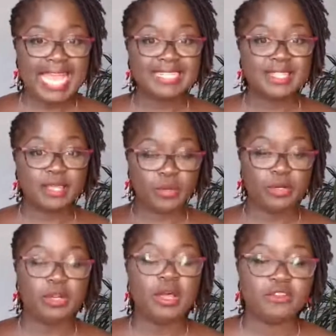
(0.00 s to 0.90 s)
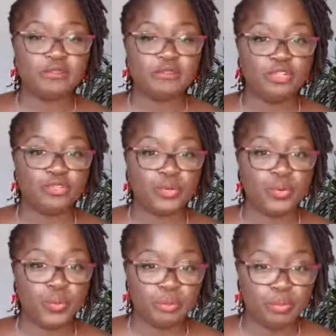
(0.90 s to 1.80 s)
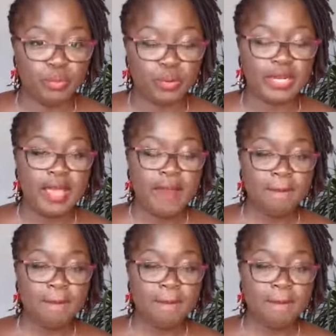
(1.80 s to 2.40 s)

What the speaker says: and there were a lot of children who were born.